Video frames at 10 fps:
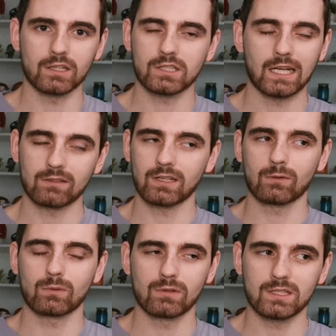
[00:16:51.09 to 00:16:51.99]
Shadow King
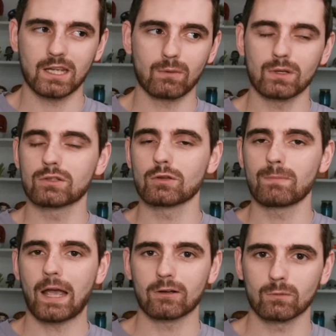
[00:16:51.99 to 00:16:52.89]
would only take away 2
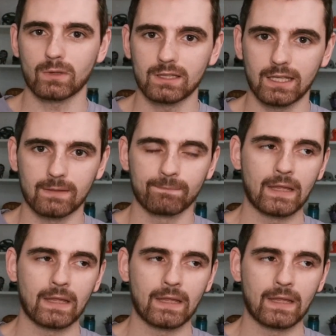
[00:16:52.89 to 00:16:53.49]
power in 1 lane.